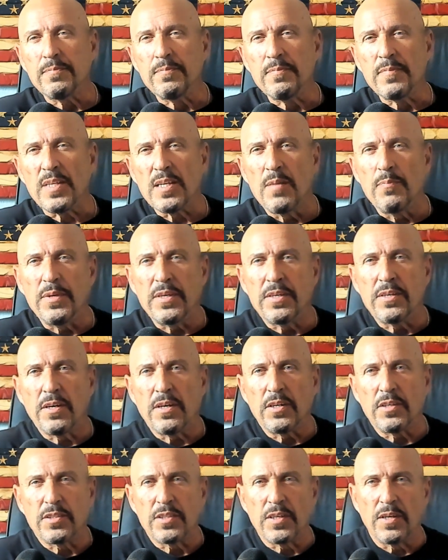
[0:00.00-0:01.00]

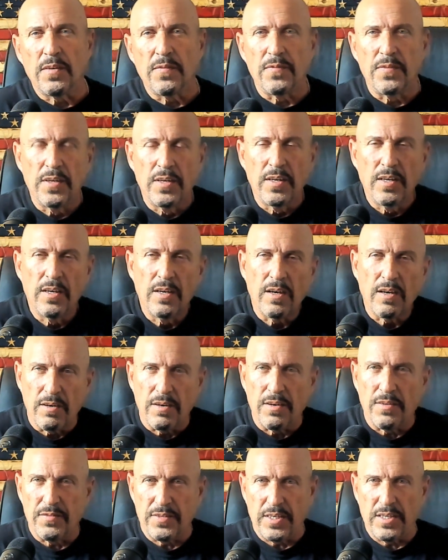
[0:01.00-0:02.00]
because of
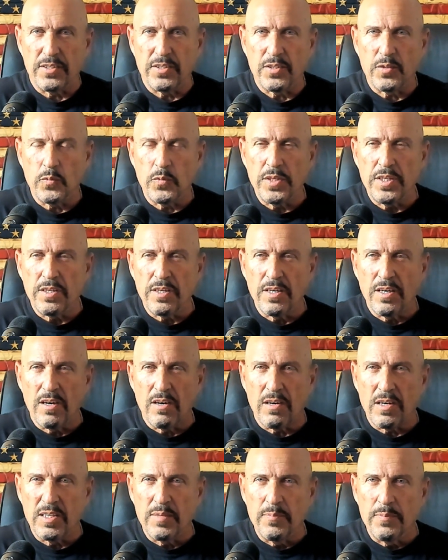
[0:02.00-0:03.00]
all this, we are
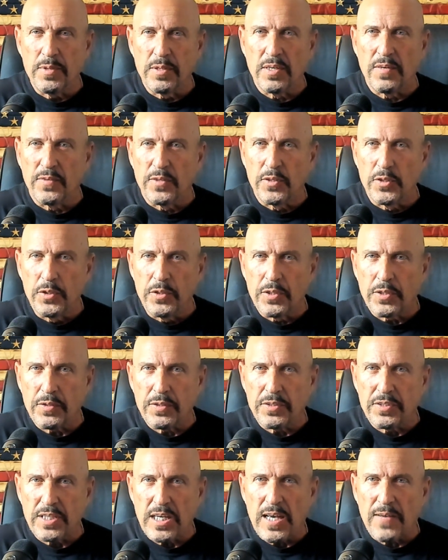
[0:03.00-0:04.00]
in the middle of
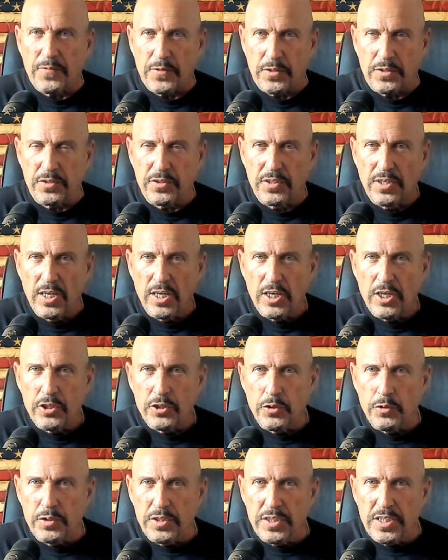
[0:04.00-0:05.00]
ludicrous efforts
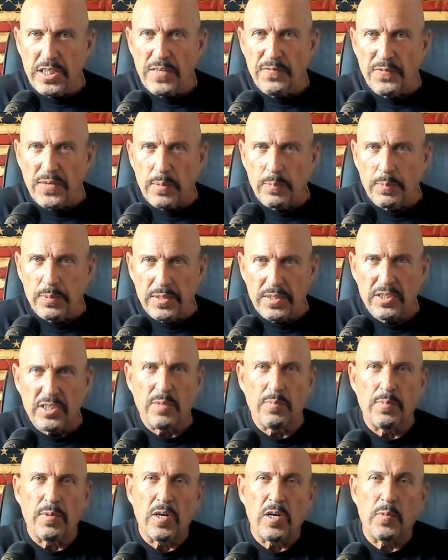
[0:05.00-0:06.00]
to defund police
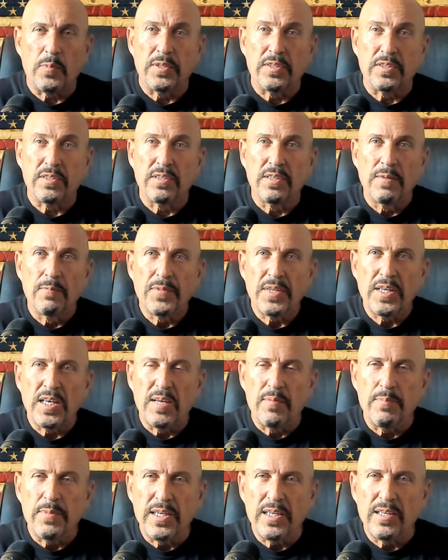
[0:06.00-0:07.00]
departments in
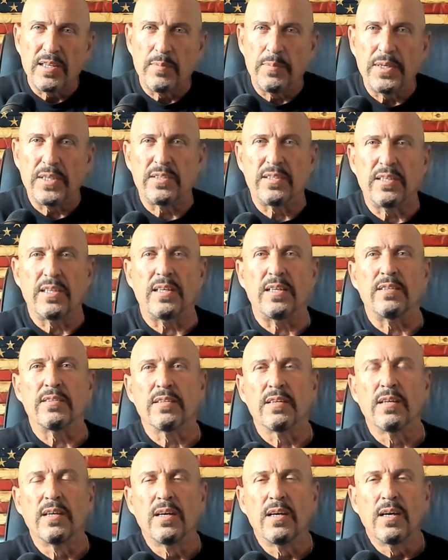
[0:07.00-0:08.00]
many of the big cities.
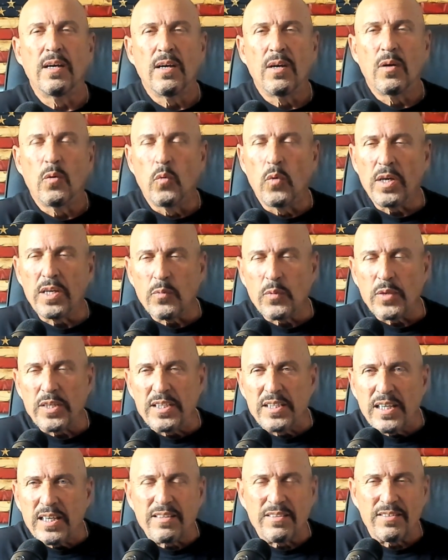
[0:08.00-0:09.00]
What a
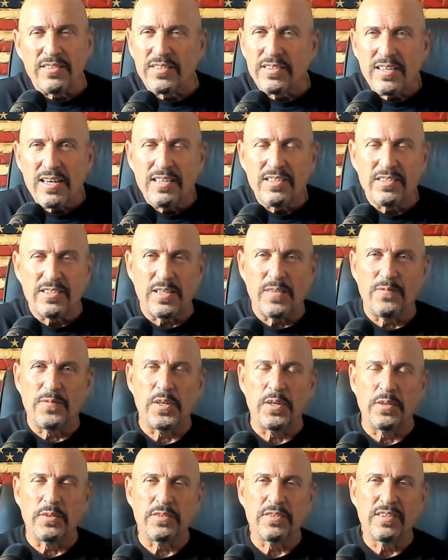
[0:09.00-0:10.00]
ridiculous concept, folks.